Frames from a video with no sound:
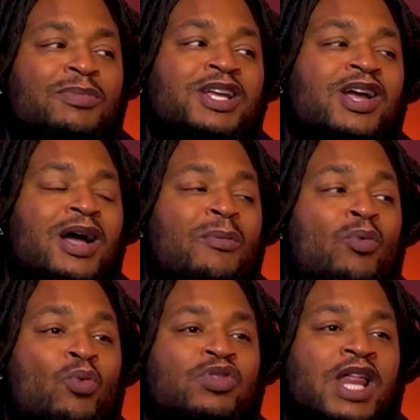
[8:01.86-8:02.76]
be
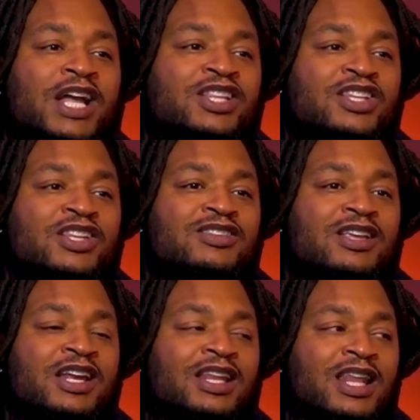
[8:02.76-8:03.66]
like
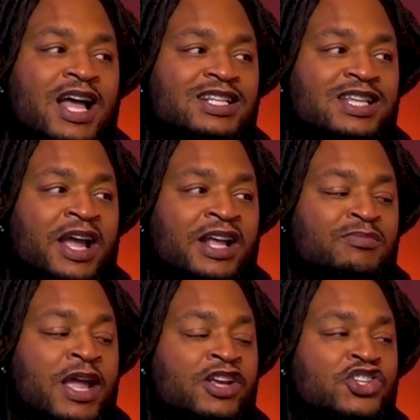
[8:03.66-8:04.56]
in the last second,
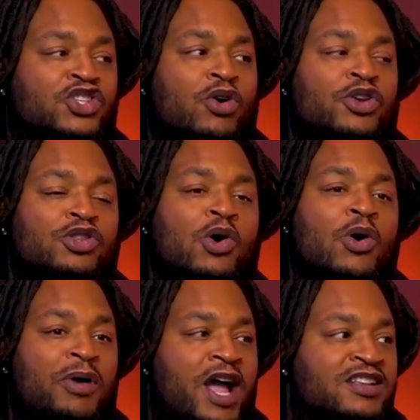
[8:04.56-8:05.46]
making sure you
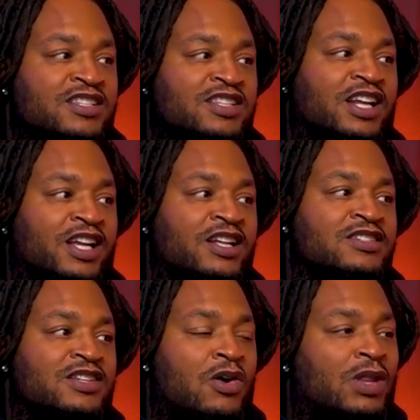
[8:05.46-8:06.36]
throwing passes to the end
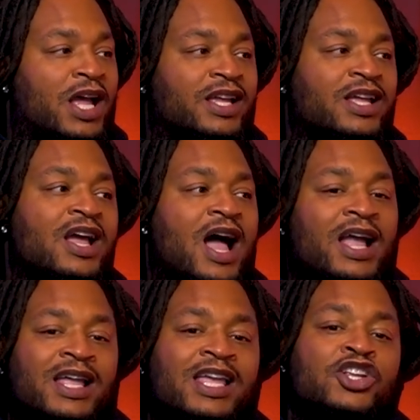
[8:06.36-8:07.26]
zone, like I
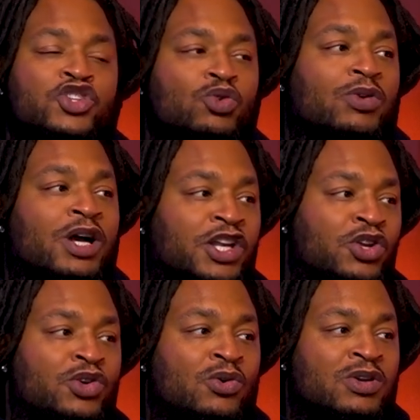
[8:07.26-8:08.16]
can get at you running,
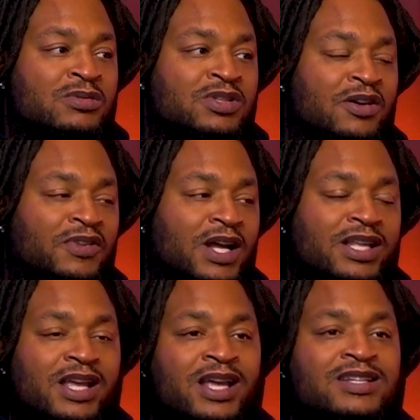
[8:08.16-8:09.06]
you doing some stuff like
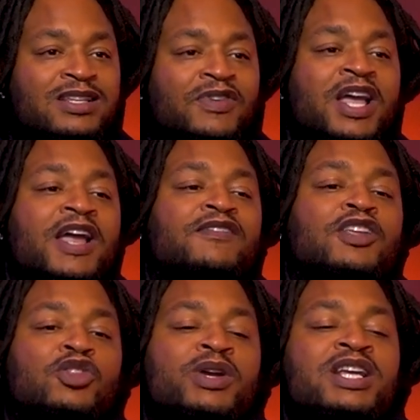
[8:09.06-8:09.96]
that. Yes, if the
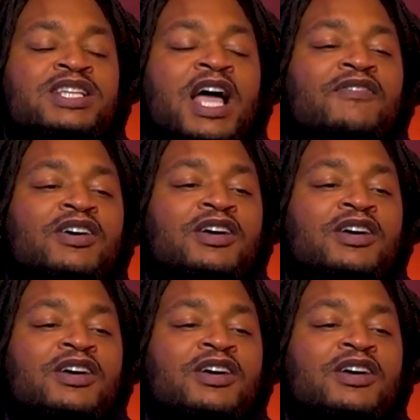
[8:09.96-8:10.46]
threes have